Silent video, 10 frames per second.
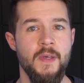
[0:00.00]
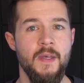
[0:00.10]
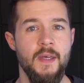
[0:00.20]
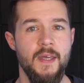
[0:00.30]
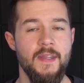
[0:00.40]

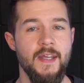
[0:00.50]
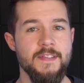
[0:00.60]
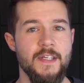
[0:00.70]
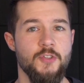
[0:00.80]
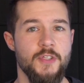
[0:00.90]
In the
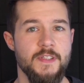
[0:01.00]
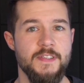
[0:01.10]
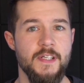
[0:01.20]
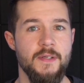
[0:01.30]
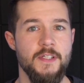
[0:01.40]
next entry in the
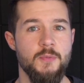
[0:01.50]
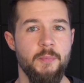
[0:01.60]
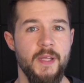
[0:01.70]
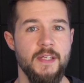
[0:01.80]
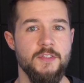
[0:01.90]
series, we
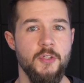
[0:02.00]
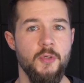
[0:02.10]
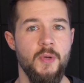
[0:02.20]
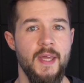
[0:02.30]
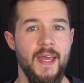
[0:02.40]
plan
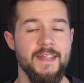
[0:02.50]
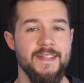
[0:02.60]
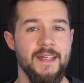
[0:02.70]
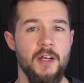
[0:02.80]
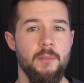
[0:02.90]
to
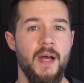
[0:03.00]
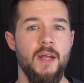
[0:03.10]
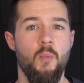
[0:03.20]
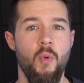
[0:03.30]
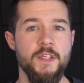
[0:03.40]
extend our
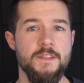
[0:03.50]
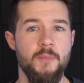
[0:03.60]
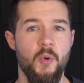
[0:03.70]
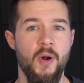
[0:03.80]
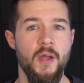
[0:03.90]
bot once
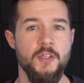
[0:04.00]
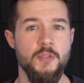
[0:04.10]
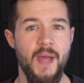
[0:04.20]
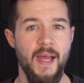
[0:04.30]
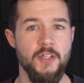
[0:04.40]
more
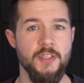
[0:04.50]
to actually